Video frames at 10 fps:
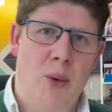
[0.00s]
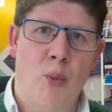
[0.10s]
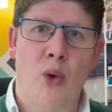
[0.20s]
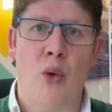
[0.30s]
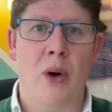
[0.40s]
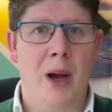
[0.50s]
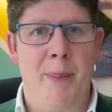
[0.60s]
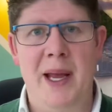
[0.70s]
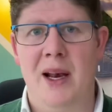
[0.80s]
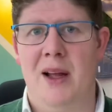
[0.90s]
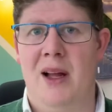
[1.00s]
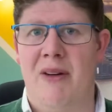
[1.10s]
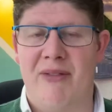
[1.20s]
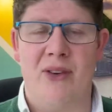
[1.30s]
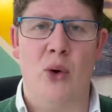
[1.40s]
a wall, a pillar, a
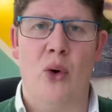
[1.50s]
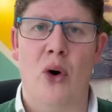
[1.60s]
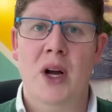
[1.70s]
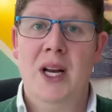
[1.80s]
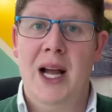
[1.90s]
floor.